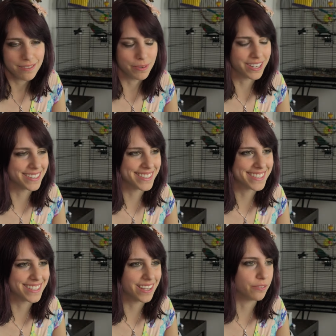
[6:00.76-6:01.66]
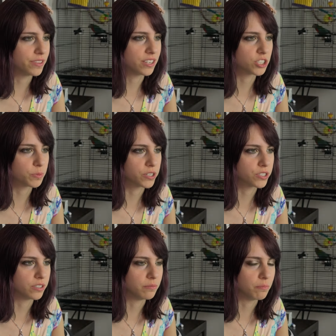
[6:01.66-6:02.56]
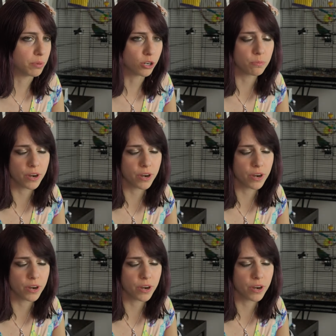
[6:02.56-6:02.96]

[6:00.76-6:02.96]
because of the expression bird